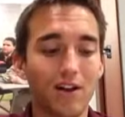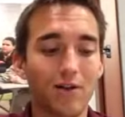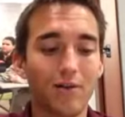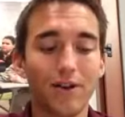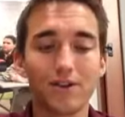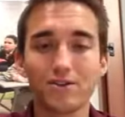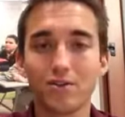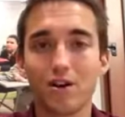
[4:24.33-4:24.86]
We
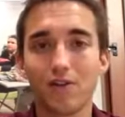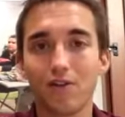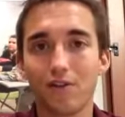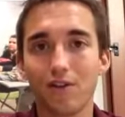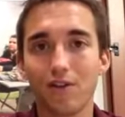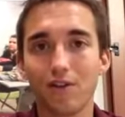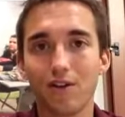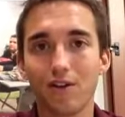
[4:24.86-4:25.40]
also
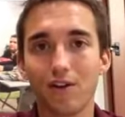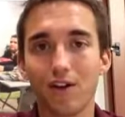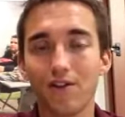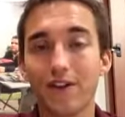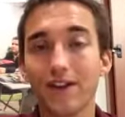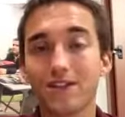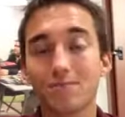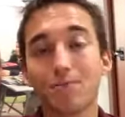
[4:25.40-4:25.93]
offer
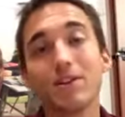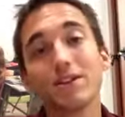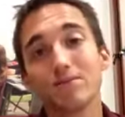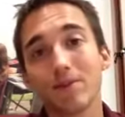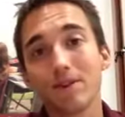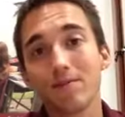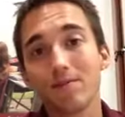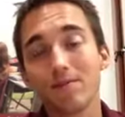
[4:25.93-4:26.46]
advanced
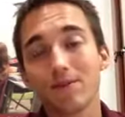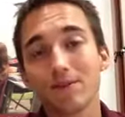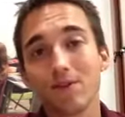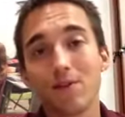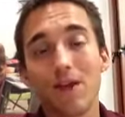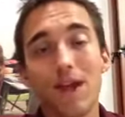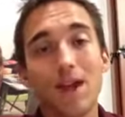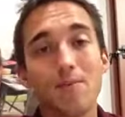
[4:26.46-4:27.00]
placement.
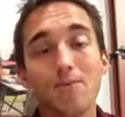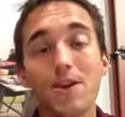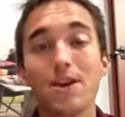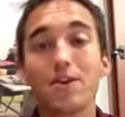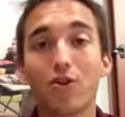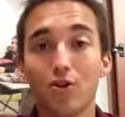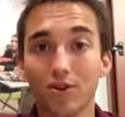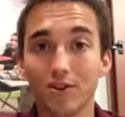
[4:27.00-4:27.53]
So AP
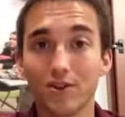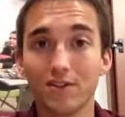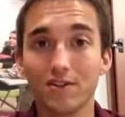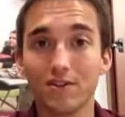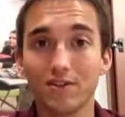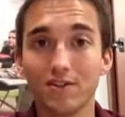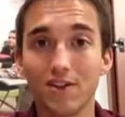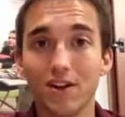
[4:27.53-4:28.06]

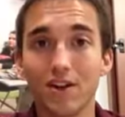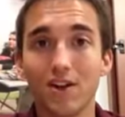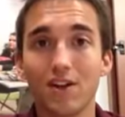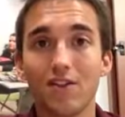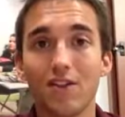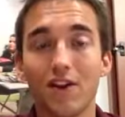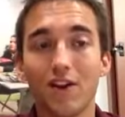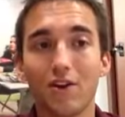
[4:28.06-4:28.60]
courses,
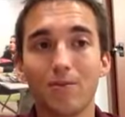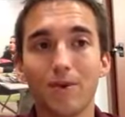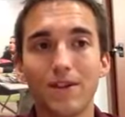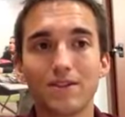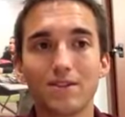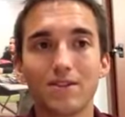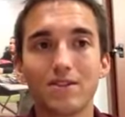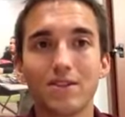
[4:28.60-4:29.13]
they are
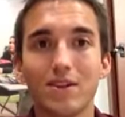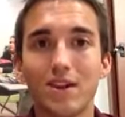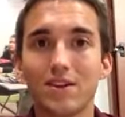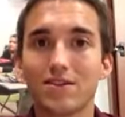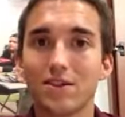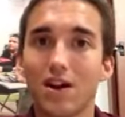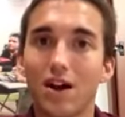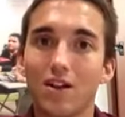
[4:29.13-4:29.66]
basically seen
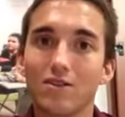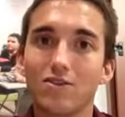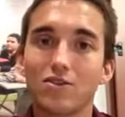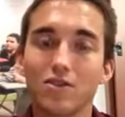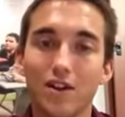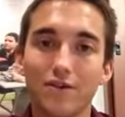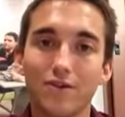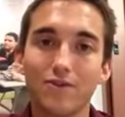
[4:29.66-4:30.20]
as college
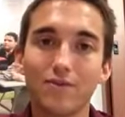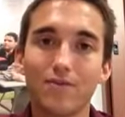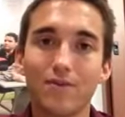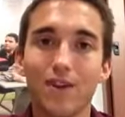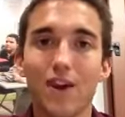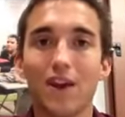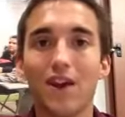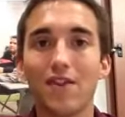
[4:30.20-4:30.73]
level,
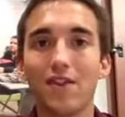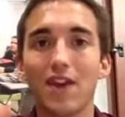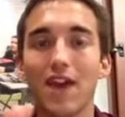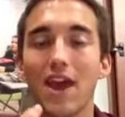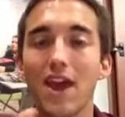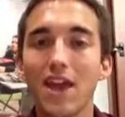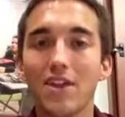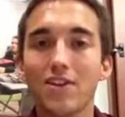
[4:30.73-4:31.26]
and at the
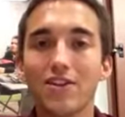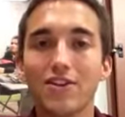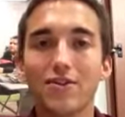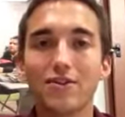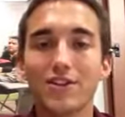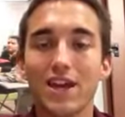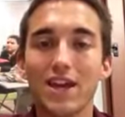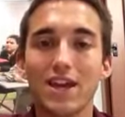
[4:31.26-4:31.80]
end you
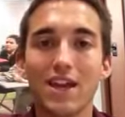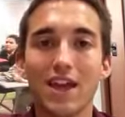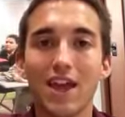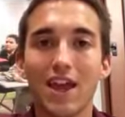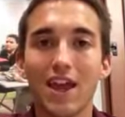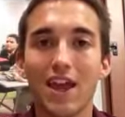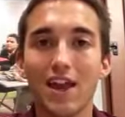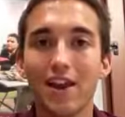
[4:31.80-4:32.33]
take
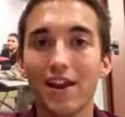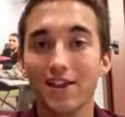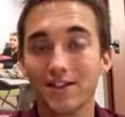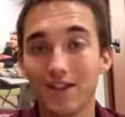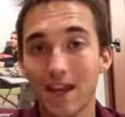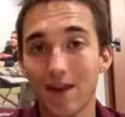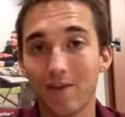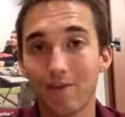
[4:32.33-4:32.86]
an
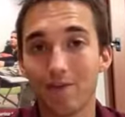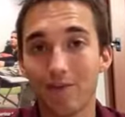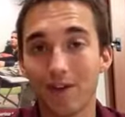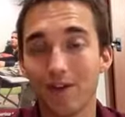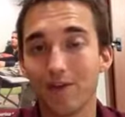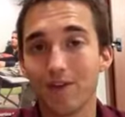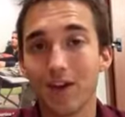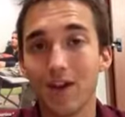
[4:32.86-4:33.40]
exam
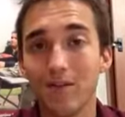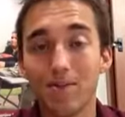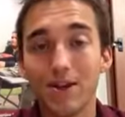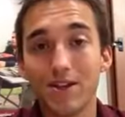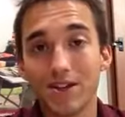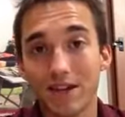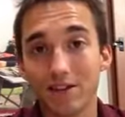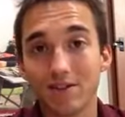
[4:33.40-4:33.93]
called the AP
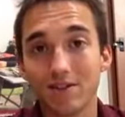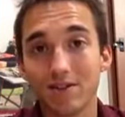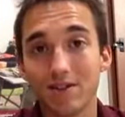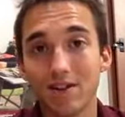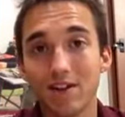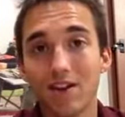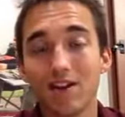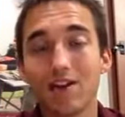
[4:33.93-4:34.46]
test.
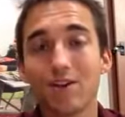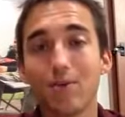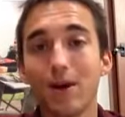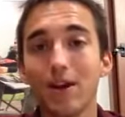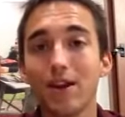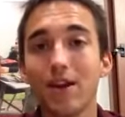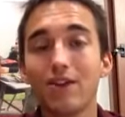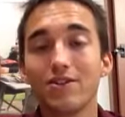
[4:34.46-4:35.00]

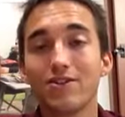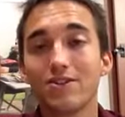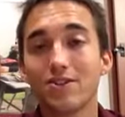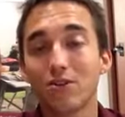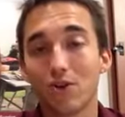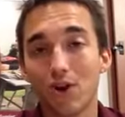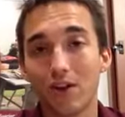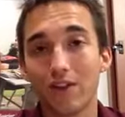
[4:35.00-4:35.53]
Depending how you
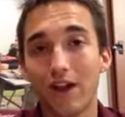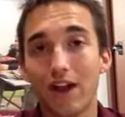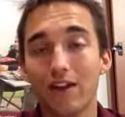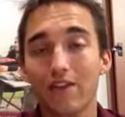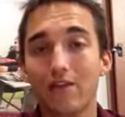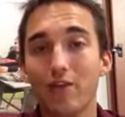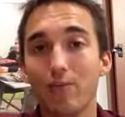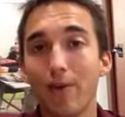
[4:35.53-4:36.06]
score on
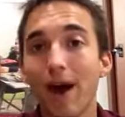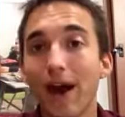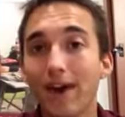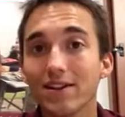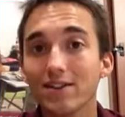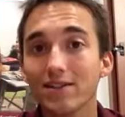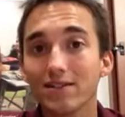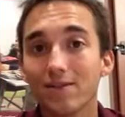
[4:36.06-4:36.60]
that, if you
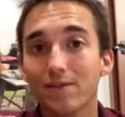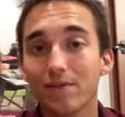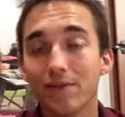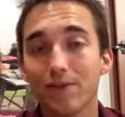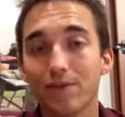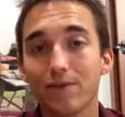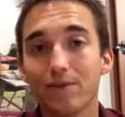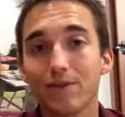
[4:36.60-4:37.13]
pass,
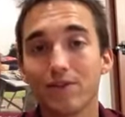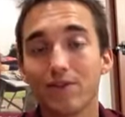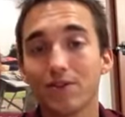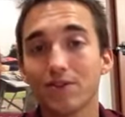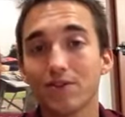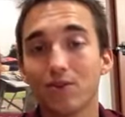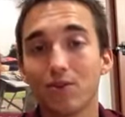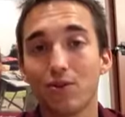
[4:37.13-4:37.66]
which is a
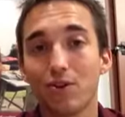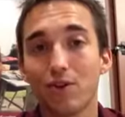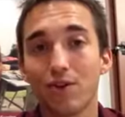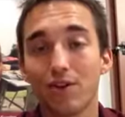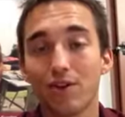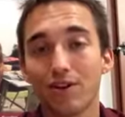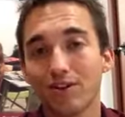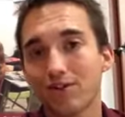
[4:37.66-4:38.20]

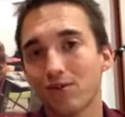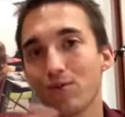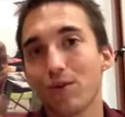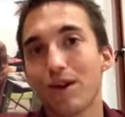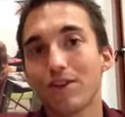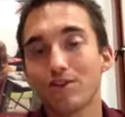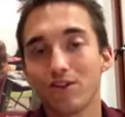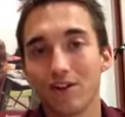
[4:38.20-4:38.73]
score, it's
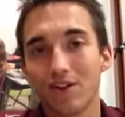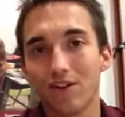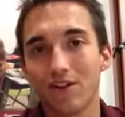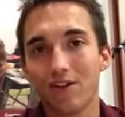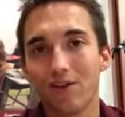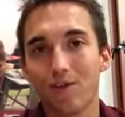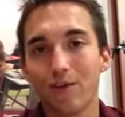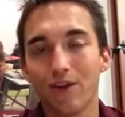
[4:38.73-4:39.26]
ranged on
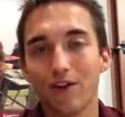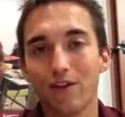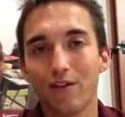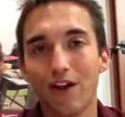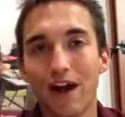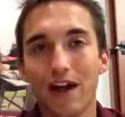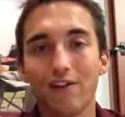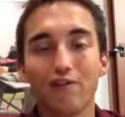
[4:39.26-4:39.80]
a 1 to
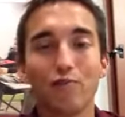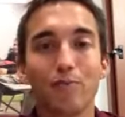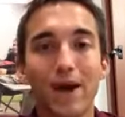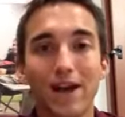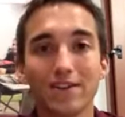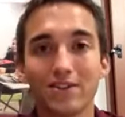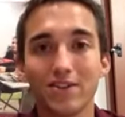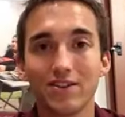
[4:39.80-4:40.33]
5,
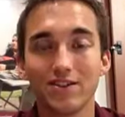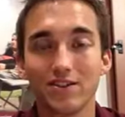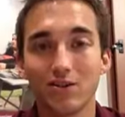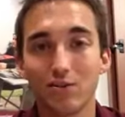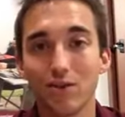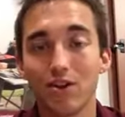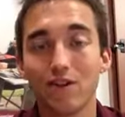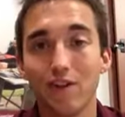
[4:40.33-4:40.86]
passing is
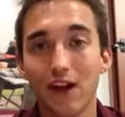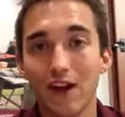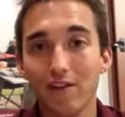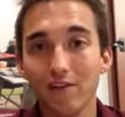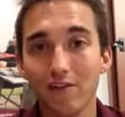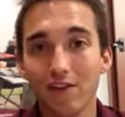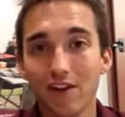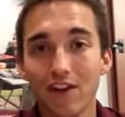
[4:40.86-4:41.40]
3 to
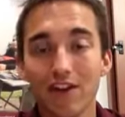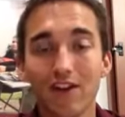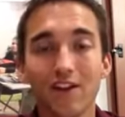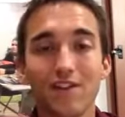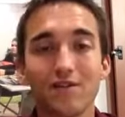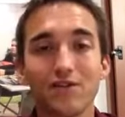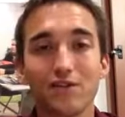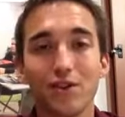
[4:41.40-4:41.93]
5.
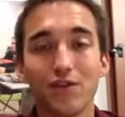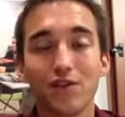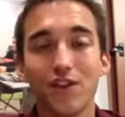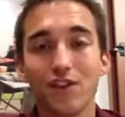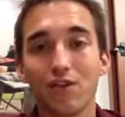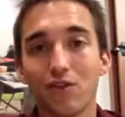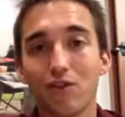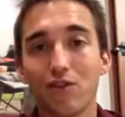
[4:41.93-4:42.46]
So if you
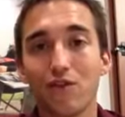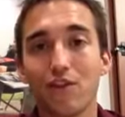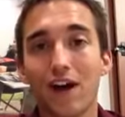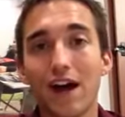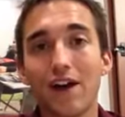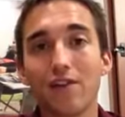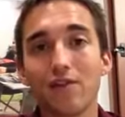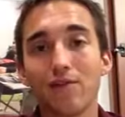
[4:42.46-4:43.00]
get a 3 to
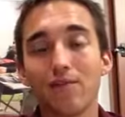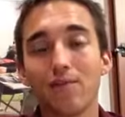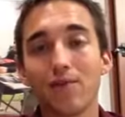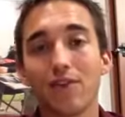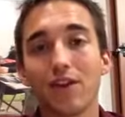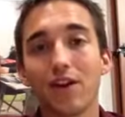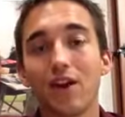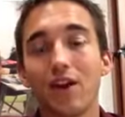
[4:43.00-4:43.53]
5,
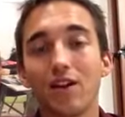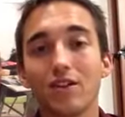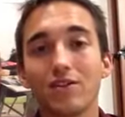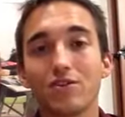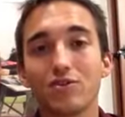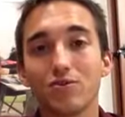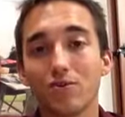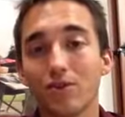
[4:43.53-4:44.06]
the
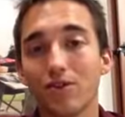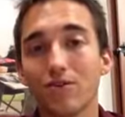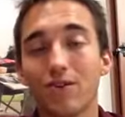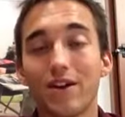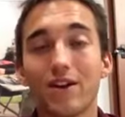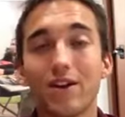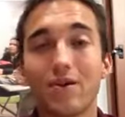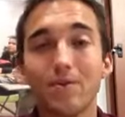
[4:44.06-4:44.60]
college where you
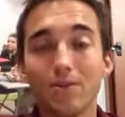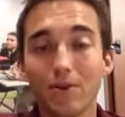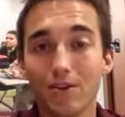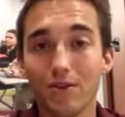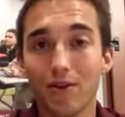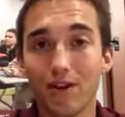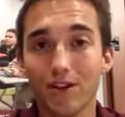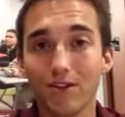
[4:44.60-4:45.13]
end up
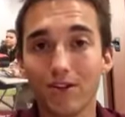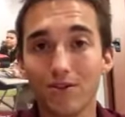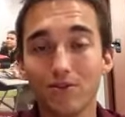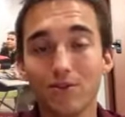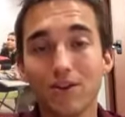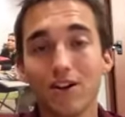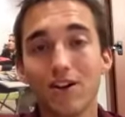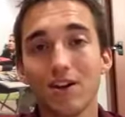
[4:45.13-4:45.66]
going
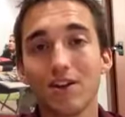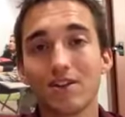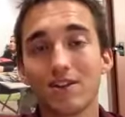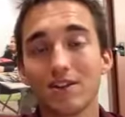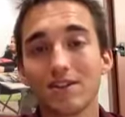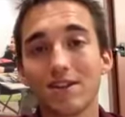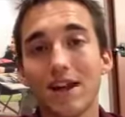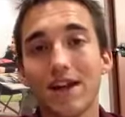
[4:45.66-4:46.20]
to
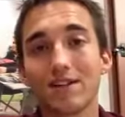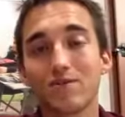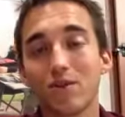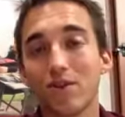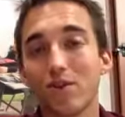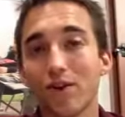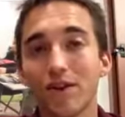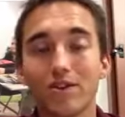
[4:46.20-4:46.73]
decides
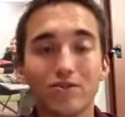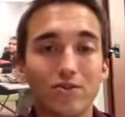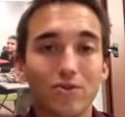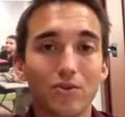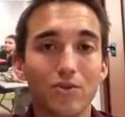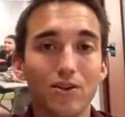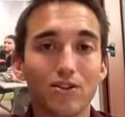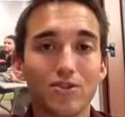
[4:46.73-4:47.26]
what credit to
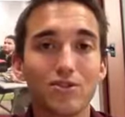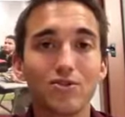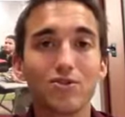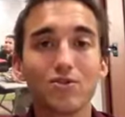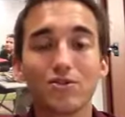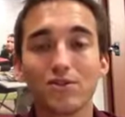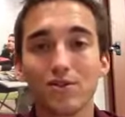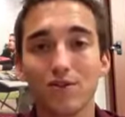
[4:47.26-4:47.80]
award
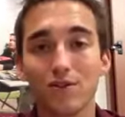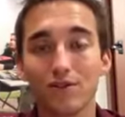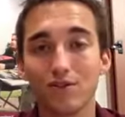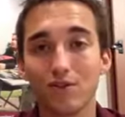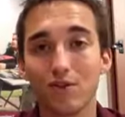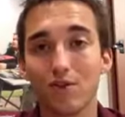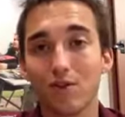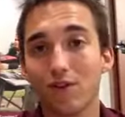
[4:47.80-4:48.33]
you, so on and
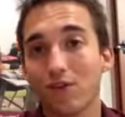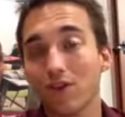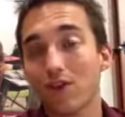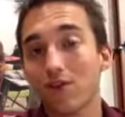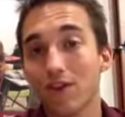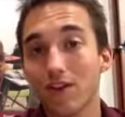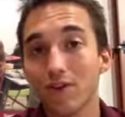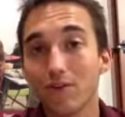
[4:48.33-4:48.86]
so forth,
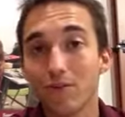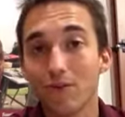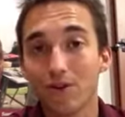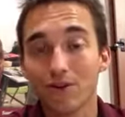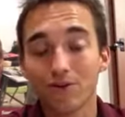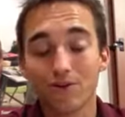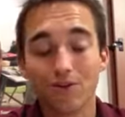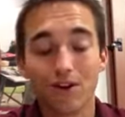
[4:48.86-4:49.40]
if they do
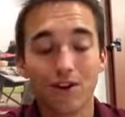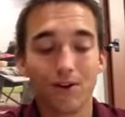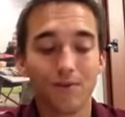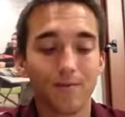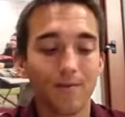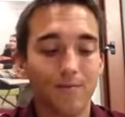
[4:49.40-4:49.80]
award you credit.